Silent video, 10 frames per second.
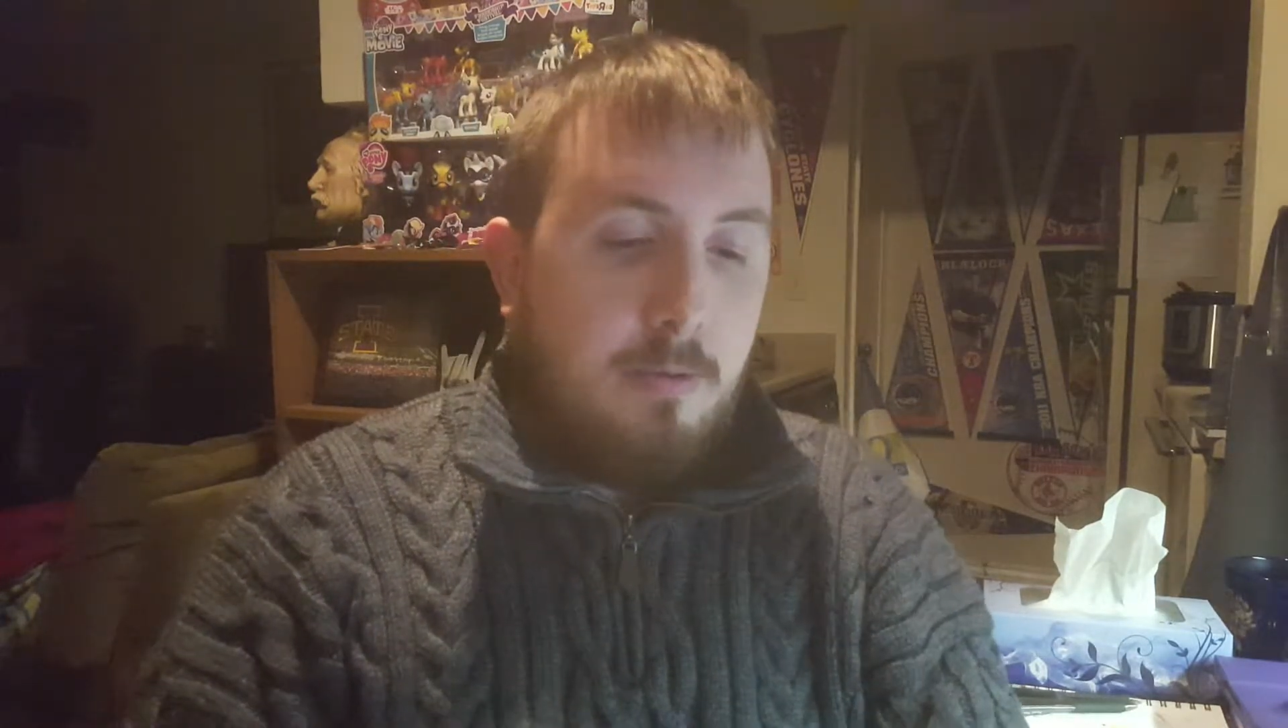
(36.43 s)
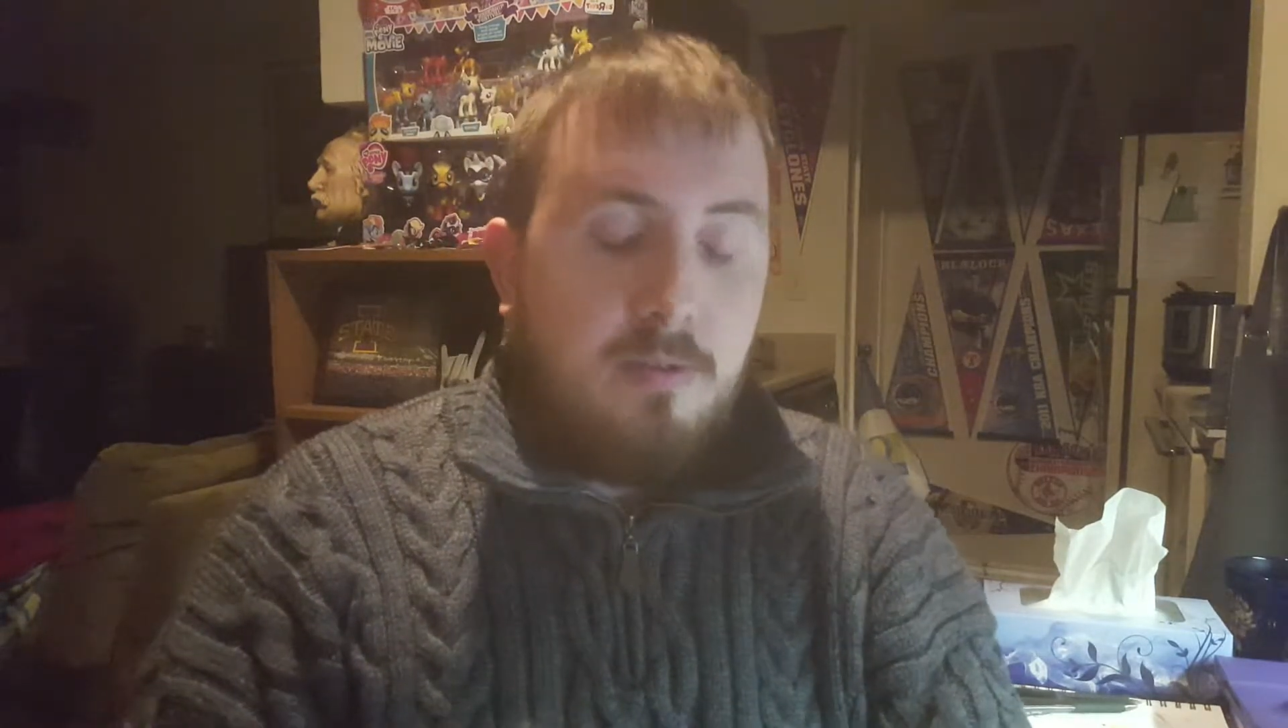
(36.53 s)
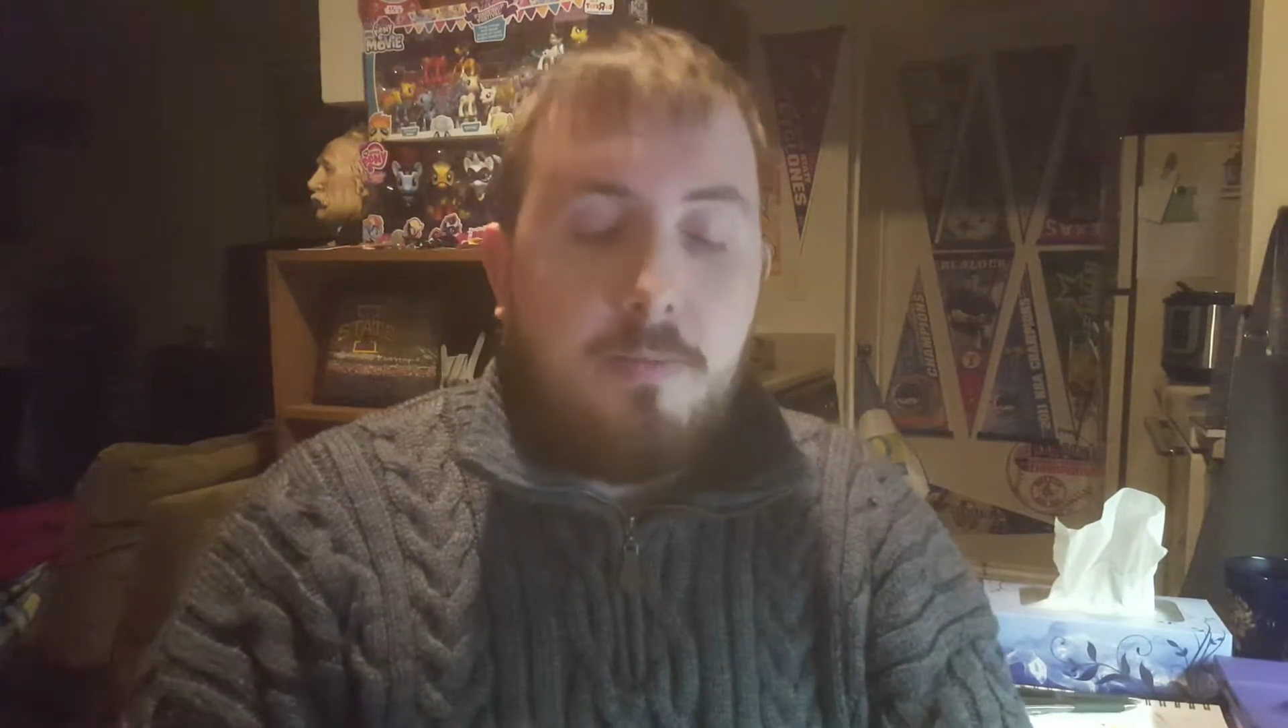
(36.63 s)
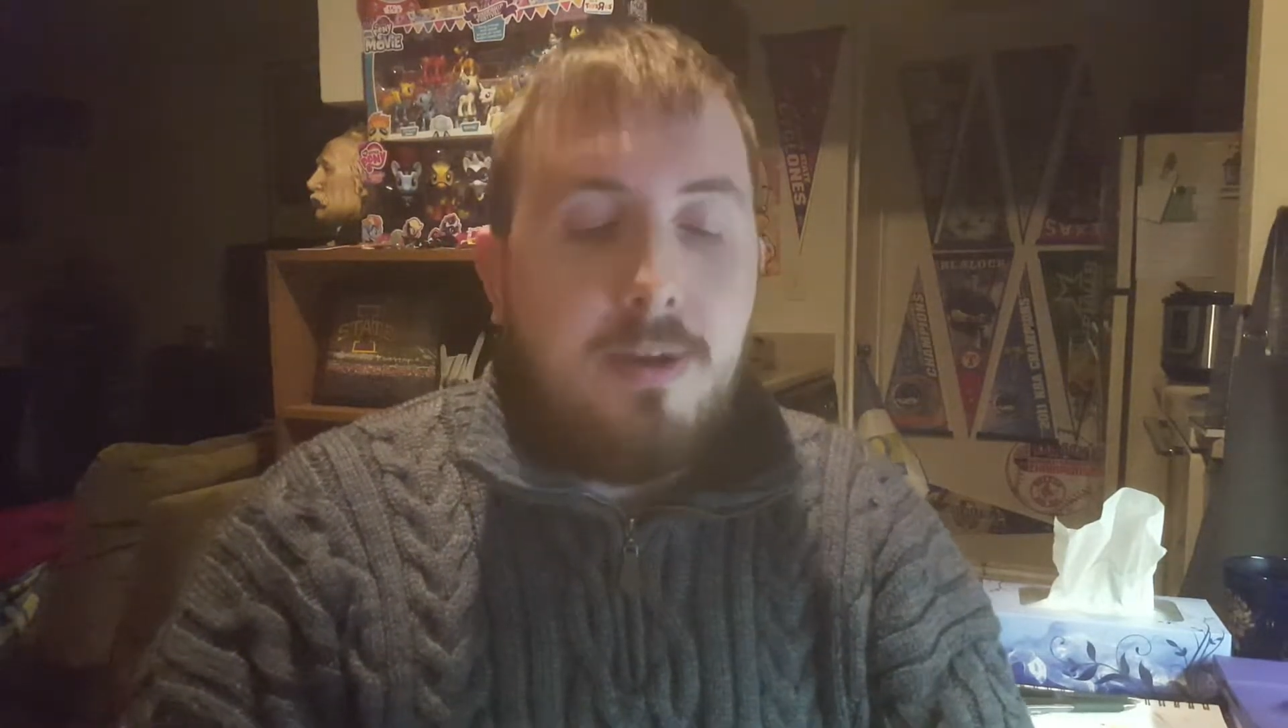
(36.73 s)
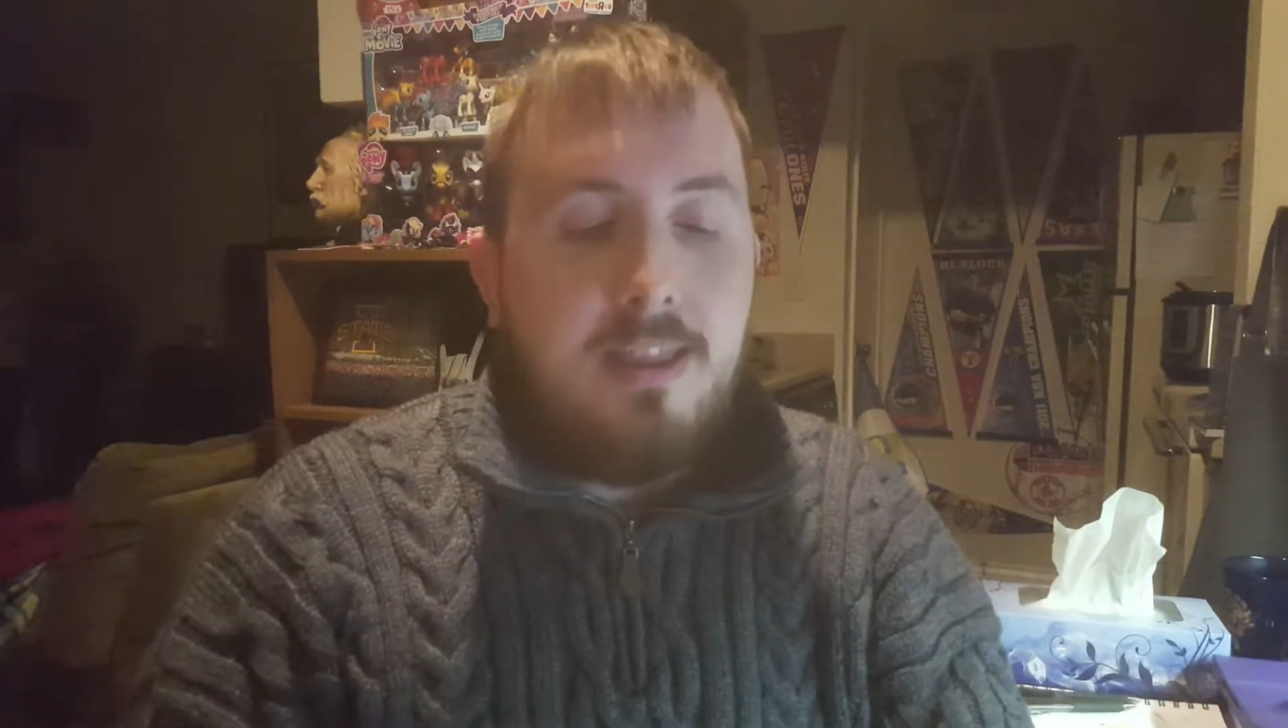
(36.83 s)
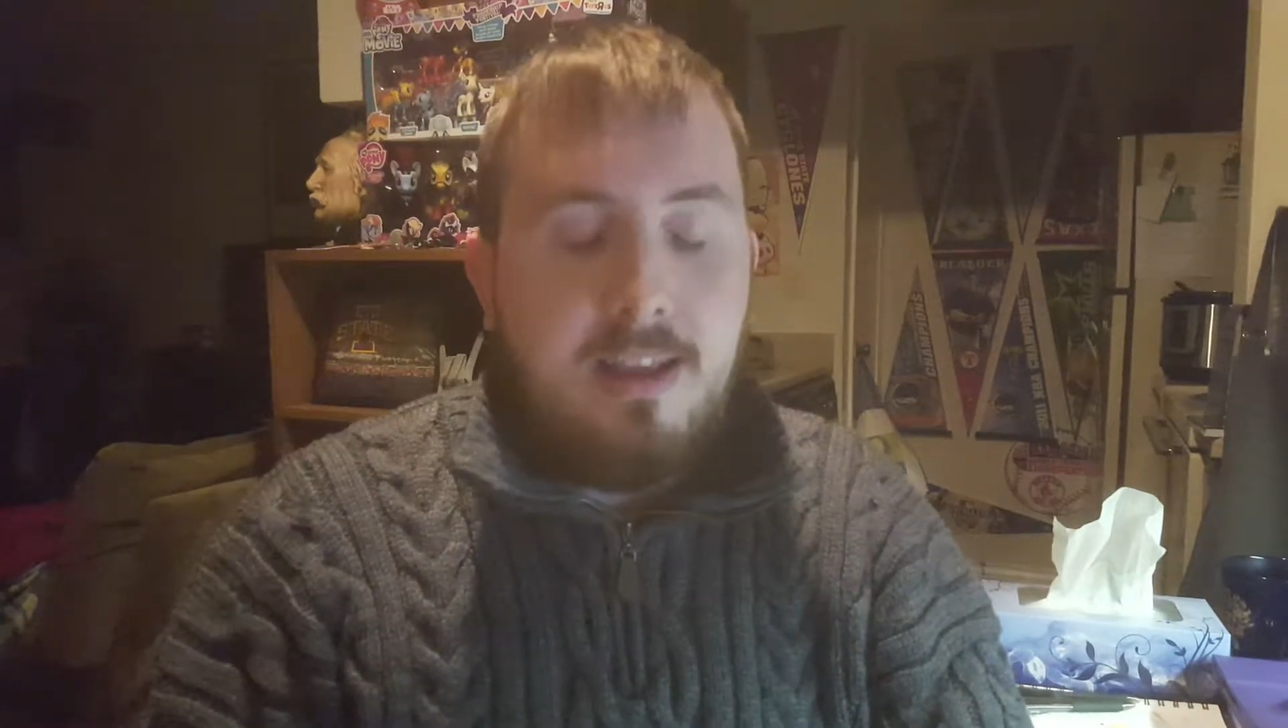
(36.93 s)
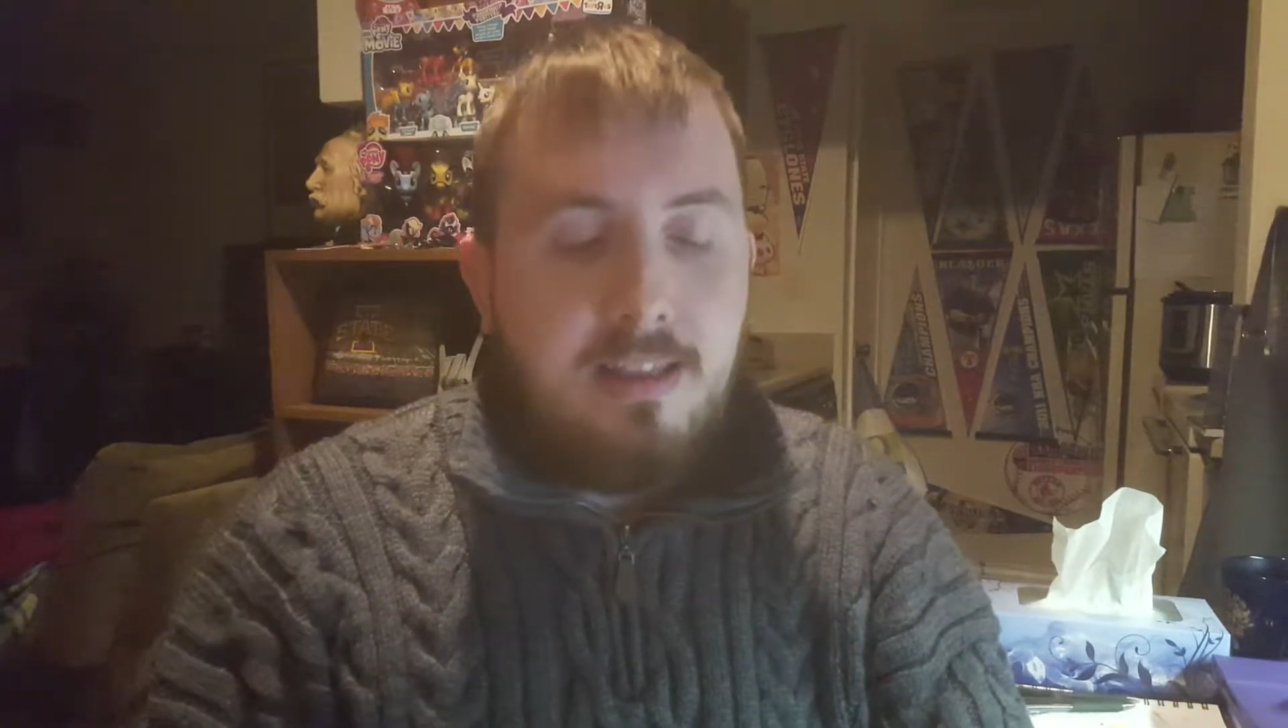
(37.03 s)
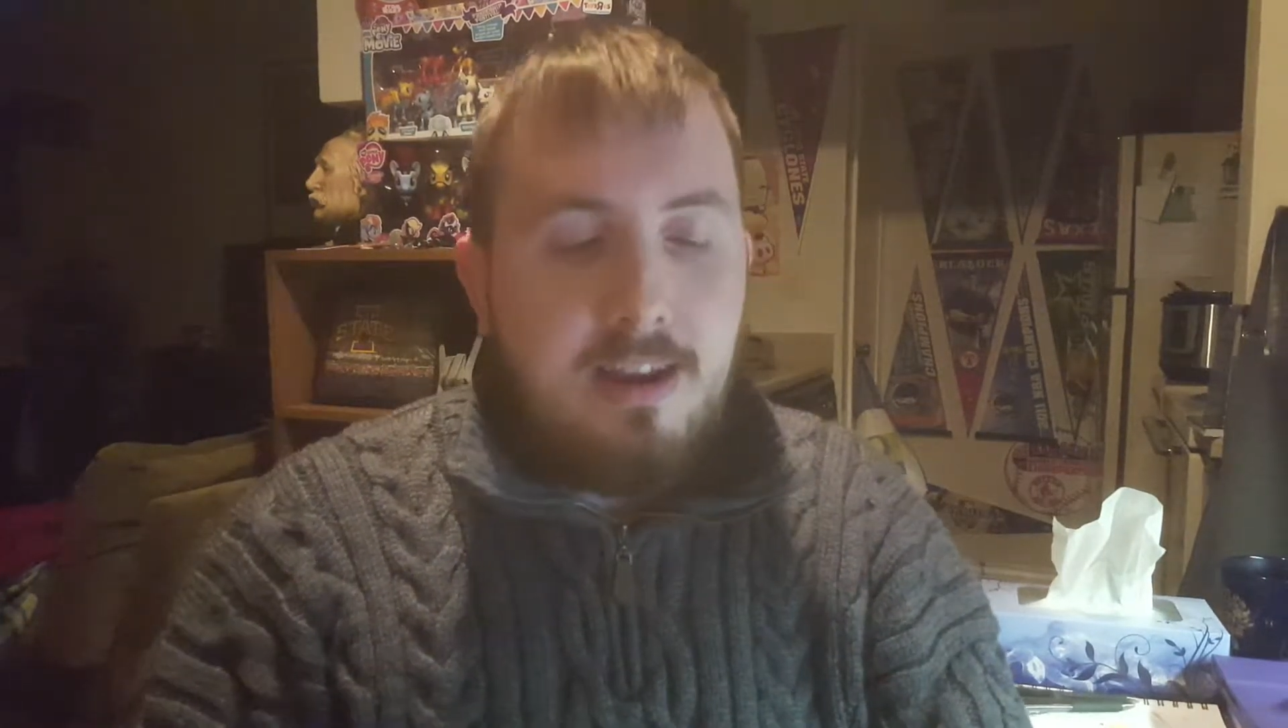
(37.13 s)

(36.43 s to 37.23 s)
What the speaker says: was one thing